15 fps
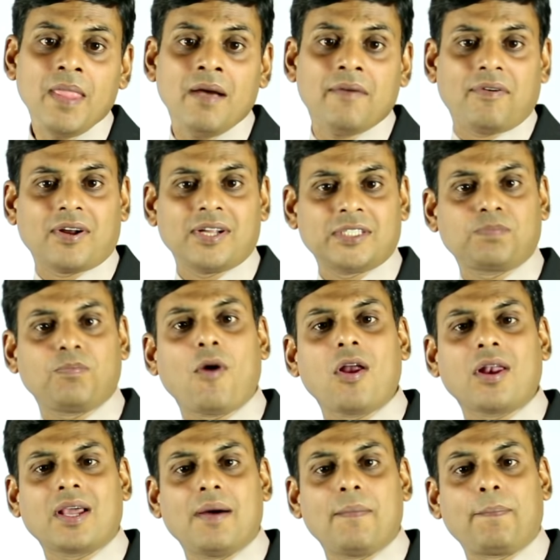For
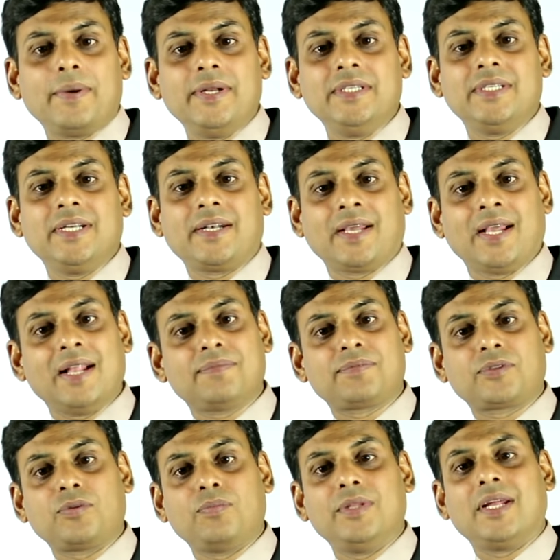small companies, it helps
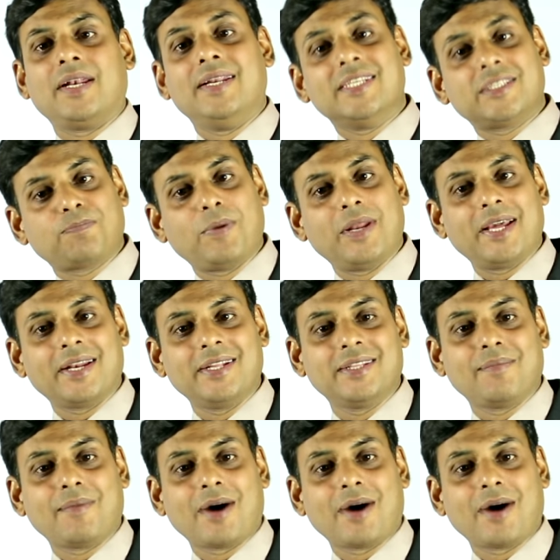to be the niche player in the